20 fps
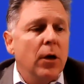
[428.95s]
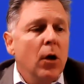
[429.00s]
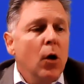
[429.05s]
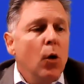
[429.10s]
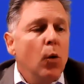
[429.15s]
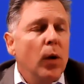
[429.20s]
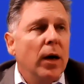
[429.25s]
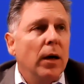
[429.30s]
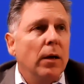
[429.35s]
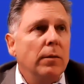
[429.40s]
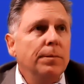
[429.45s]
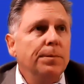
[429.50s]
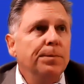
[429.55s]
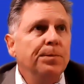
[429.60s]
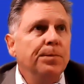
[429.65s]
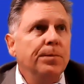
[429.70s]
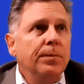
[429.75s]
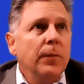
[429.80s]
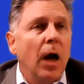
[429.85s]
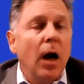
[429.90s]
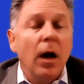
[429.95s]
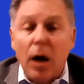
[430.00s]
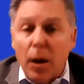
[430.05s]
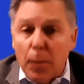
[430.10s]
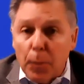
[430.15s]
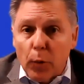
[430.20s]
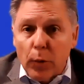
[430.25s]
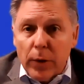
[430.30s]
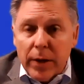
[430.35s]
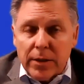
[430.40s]
Well, a
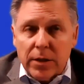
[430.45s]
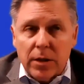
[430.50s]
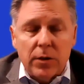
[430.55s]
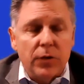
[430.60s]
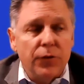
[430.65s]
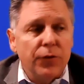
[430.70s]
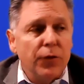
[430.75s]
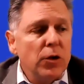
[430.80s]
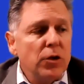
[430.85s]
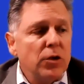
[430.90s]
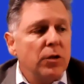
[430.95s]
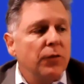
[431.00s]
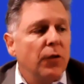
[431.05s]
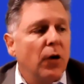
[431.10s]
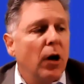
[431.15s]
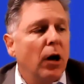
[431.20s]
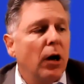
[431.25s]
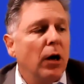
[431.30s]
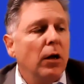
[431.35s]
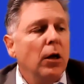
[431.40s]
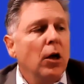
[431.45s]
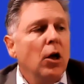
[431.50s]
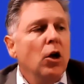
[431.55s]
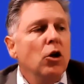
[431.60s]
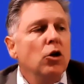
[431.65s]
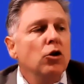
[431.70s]
couple reasons. First of all,